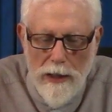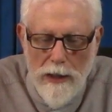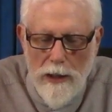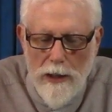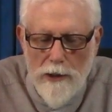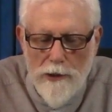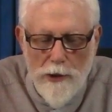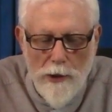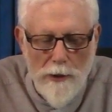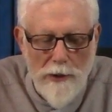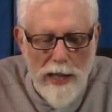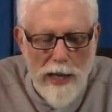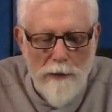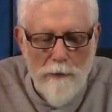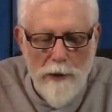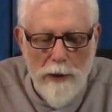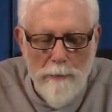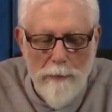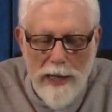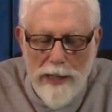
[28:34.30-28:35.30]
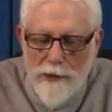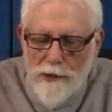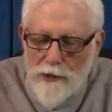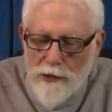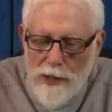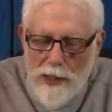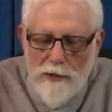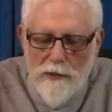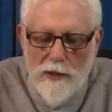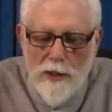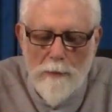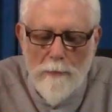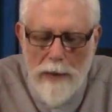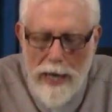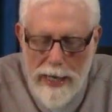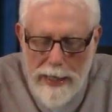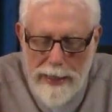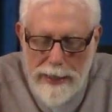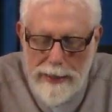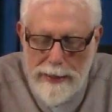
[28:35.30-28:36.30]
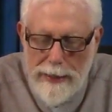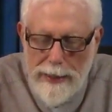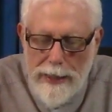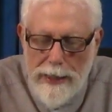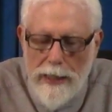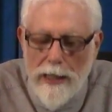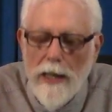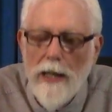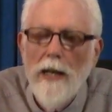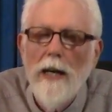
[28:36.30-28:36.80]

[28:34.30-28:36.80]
so that we may systematically